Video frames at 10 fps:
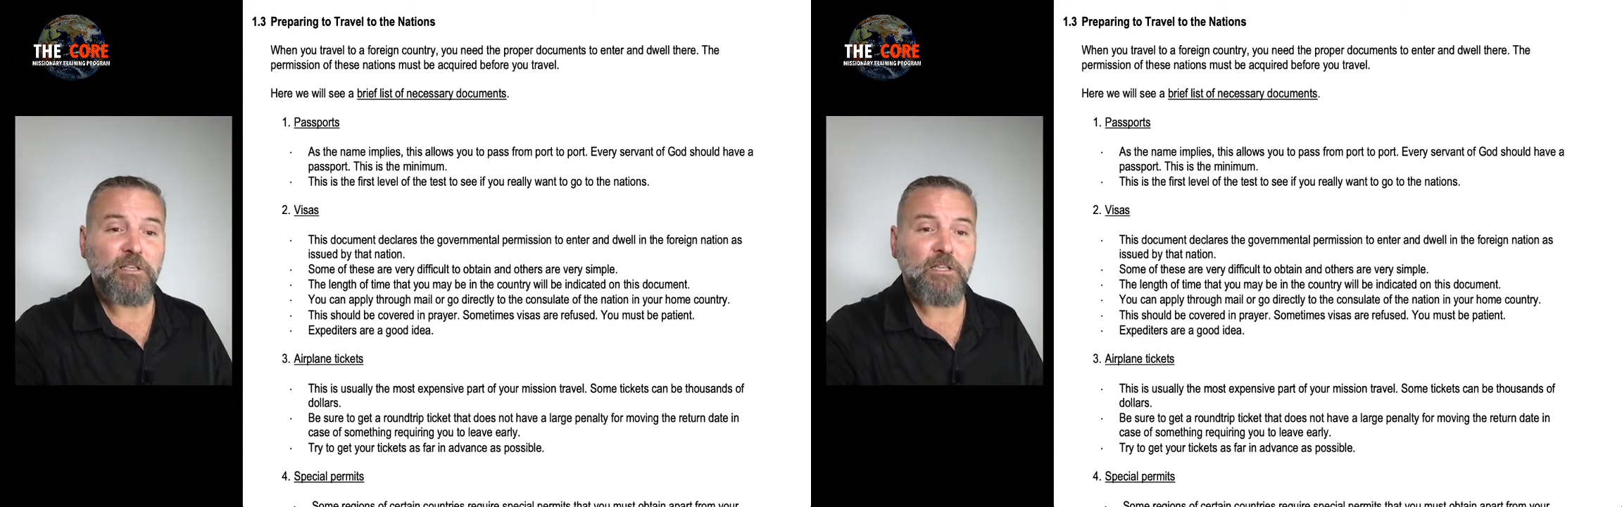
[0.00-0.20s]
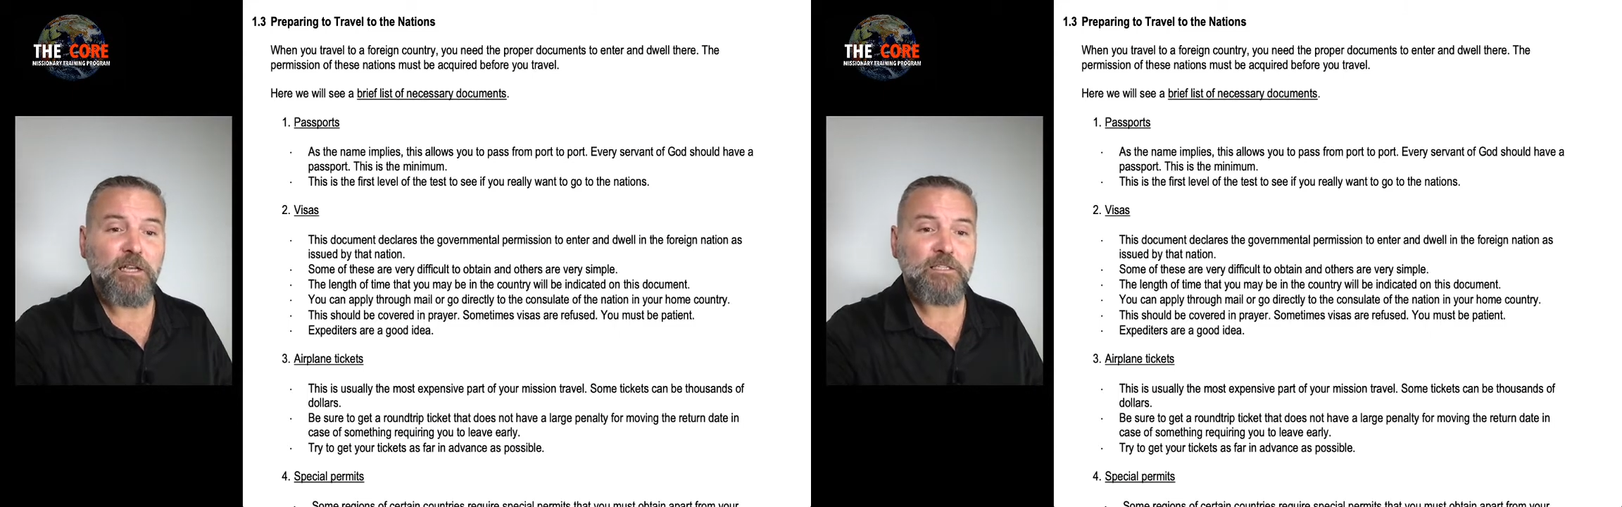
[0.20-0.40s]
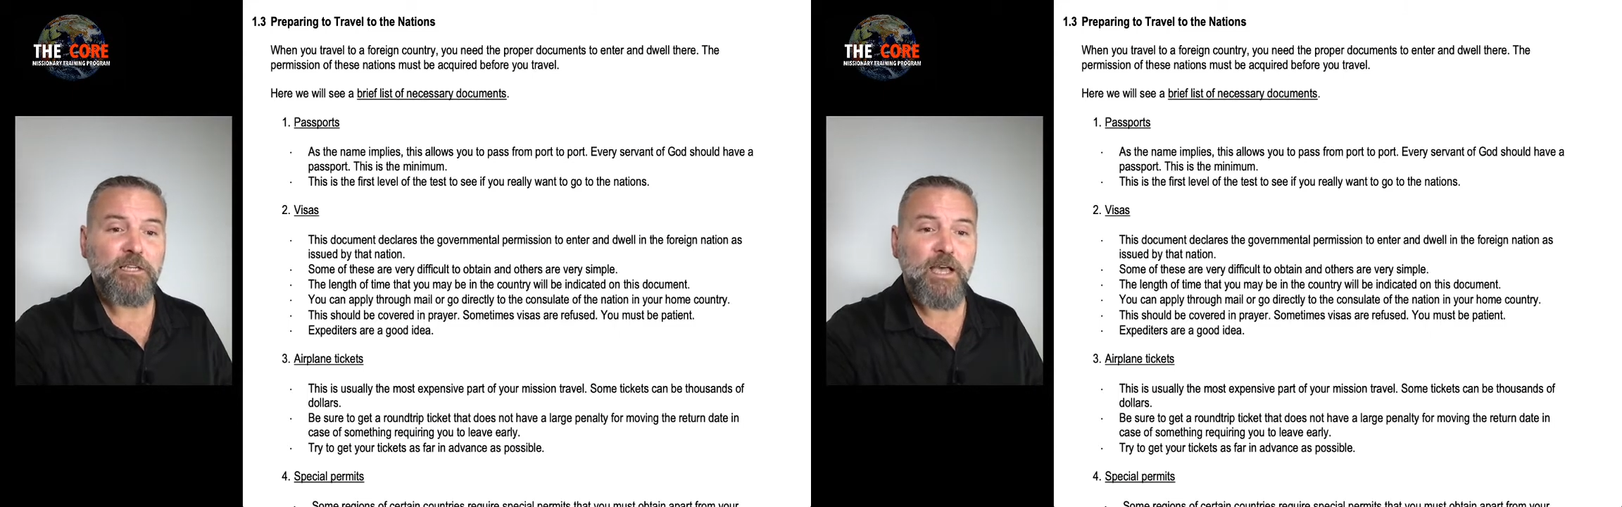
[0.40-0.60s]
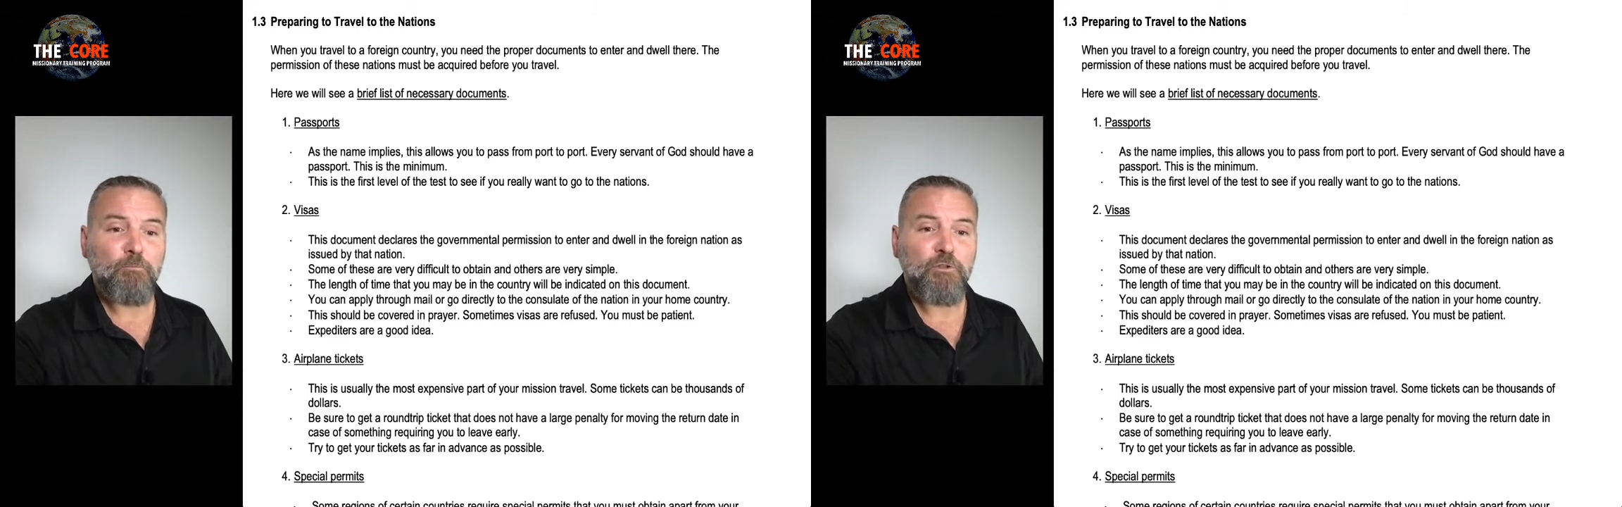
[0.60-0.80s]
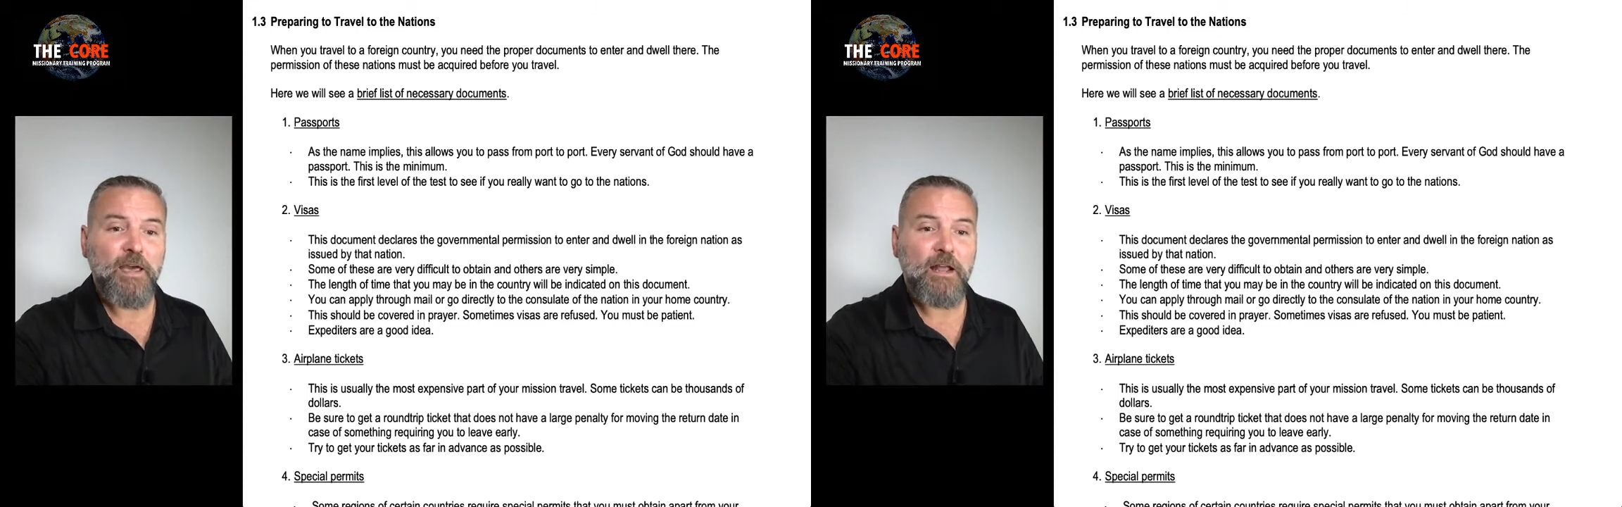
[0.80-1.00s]
at any time
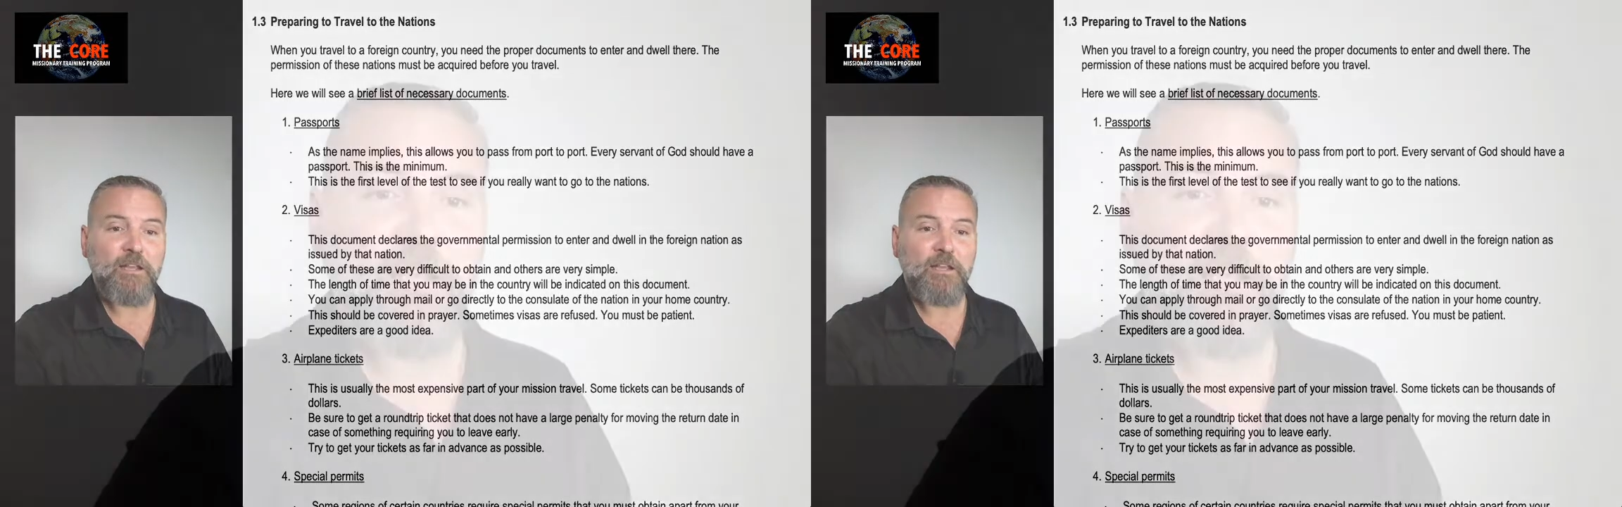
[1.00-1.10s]
without an